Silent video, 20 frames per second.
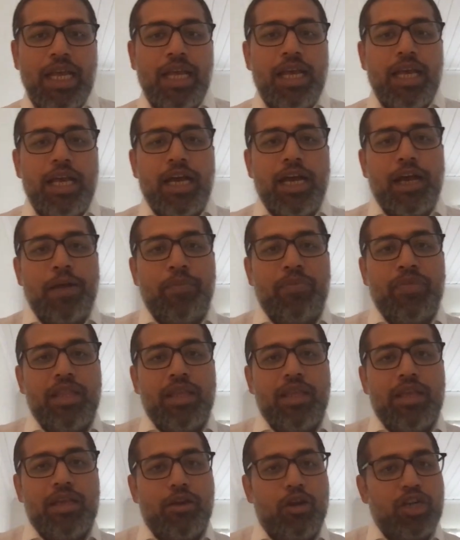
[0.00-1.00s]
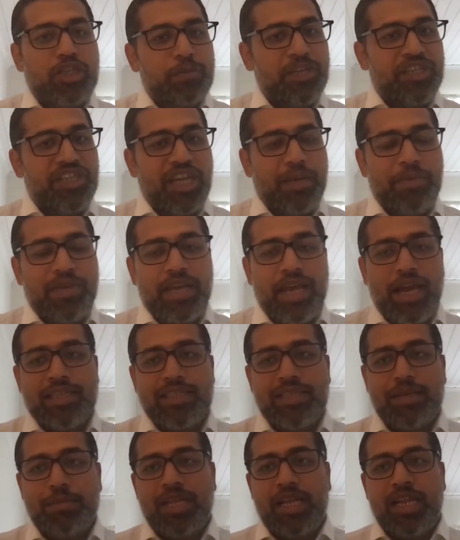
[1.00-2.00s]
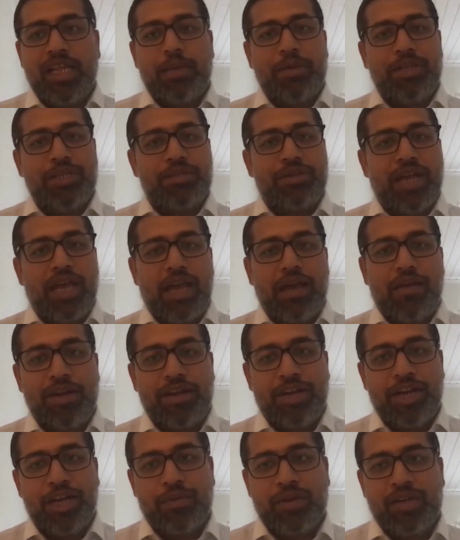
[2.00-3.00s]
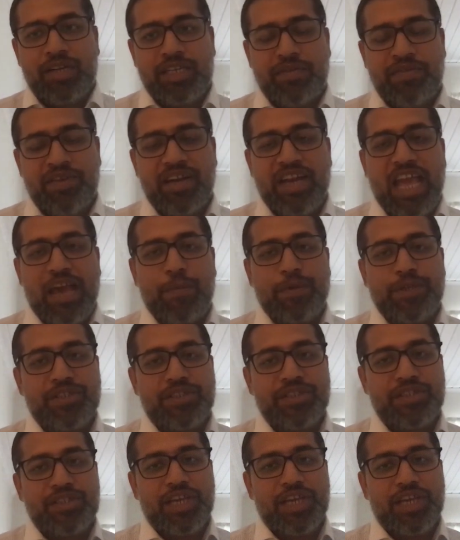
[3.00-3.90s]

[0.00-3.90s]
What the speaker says: Cloud Speech API, similarly, you have 120 different languages.